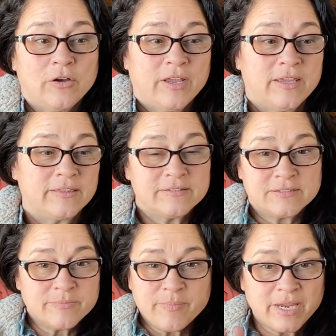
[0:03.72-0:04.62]
Okay,
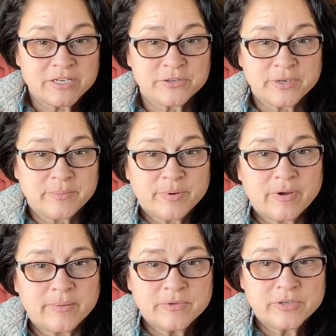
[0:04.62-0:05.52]
this is major
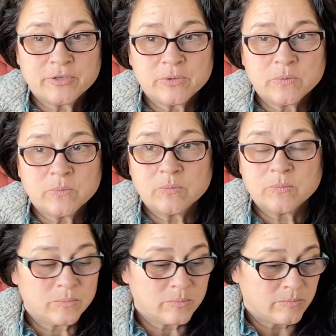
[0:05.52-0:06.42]
impromptu.
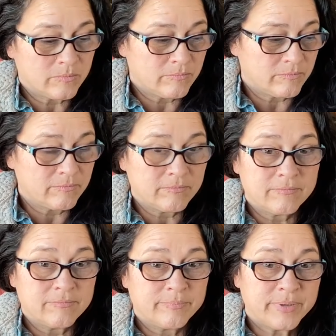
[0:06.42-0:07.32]

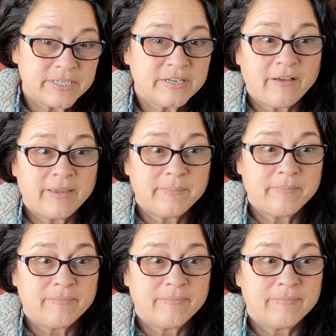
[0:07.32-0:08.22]
Big
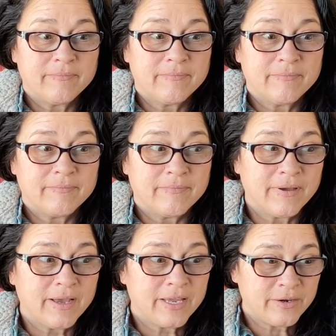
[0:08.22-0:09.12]
time.
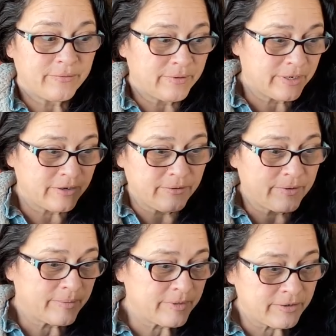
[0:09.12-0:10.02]
I don't really know
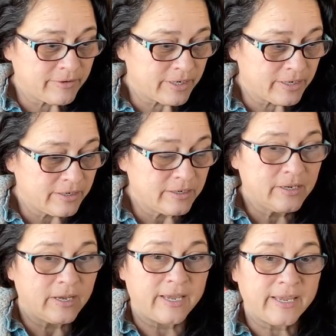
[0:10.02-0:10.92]
what I'm doing.
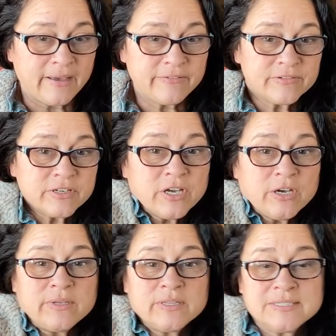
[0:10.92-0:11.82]
I have to
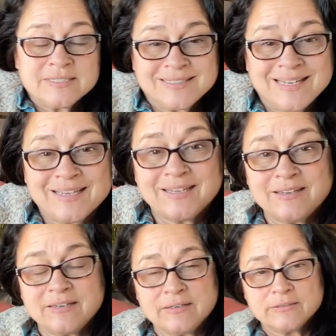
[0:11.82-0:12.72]
go on the S E C
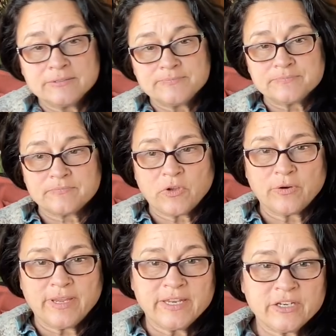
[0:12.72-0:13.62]

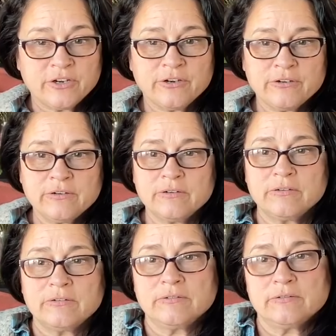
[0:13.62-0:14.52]
or Edgar
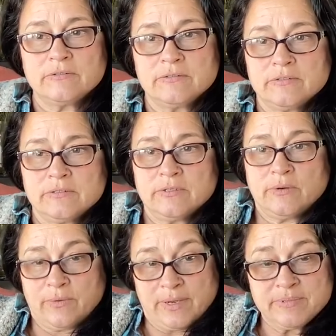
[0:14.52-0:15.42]

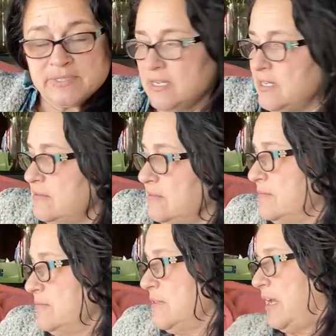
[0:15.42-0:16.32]
website.
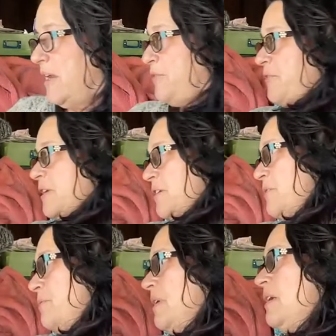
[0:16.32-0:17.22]
And I
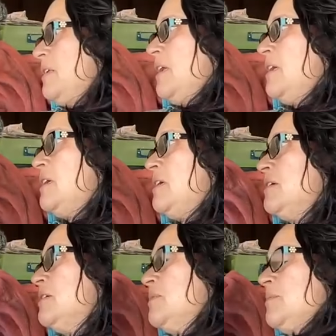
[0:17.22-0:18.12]
figured, well, hey,
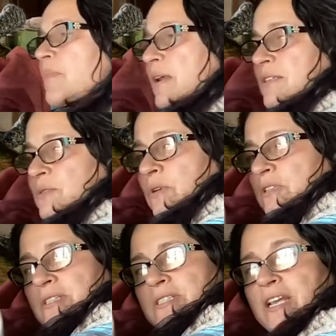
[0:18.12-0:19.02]
might as
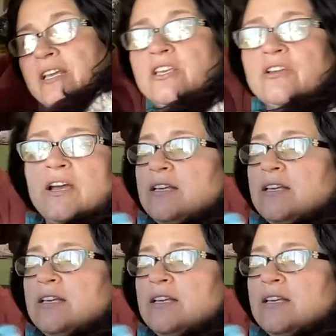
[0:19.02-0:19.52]
well just take you